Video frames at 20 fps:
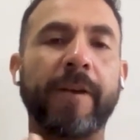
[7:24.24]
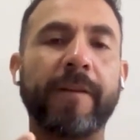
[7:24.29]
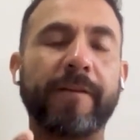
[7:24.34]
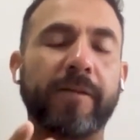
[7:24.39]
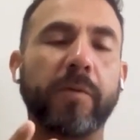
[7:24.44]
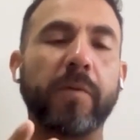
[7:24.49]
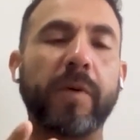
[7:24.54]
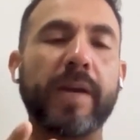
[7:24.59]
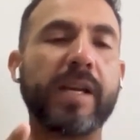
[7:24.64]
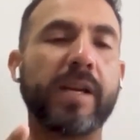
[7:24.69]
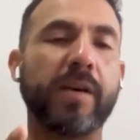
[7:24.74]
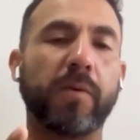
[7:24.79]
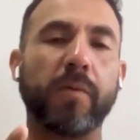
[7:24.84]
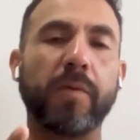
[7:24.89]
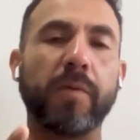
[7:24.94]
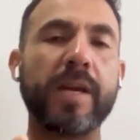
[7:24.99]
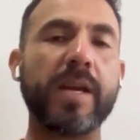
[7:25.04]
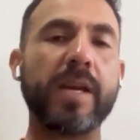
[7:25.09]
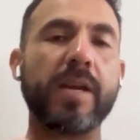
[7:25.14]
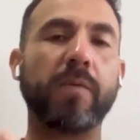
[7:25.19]
Fifth week
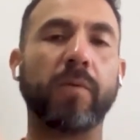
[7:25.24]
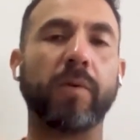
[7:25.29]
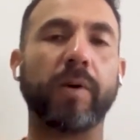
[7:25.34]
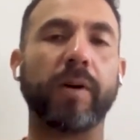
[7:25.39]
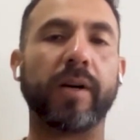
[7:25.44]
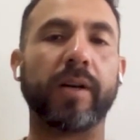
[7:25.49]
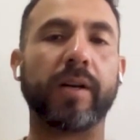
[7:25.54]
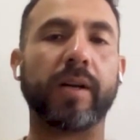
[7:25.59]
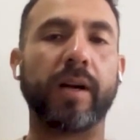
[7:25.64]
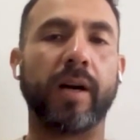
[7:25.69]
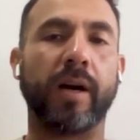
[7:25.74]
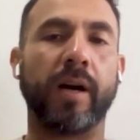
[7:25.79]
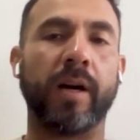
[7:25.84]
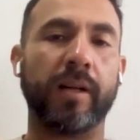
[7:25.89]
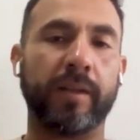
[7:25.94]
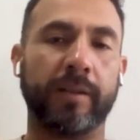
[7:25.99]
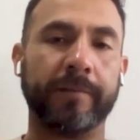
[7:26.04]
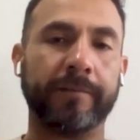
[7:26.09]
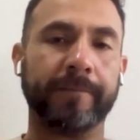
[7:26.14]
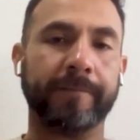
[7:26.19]
we work
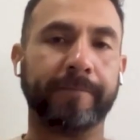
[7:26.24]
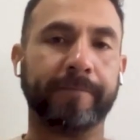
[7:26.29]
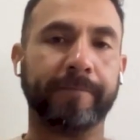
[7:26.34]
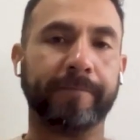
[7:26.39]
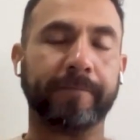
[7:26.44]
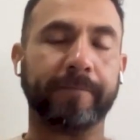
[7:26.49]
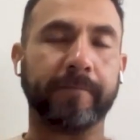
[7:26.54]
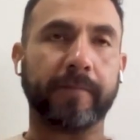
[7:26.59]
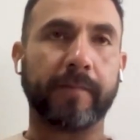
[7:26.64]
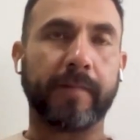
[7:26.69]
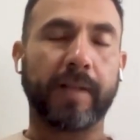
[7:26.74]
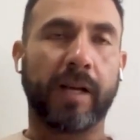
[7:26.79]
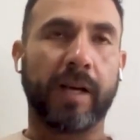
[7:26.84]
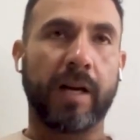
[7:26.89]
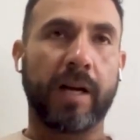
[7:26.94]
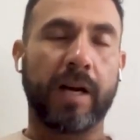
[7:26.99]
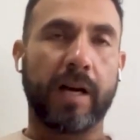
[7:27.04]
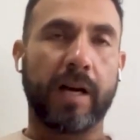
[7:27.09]
on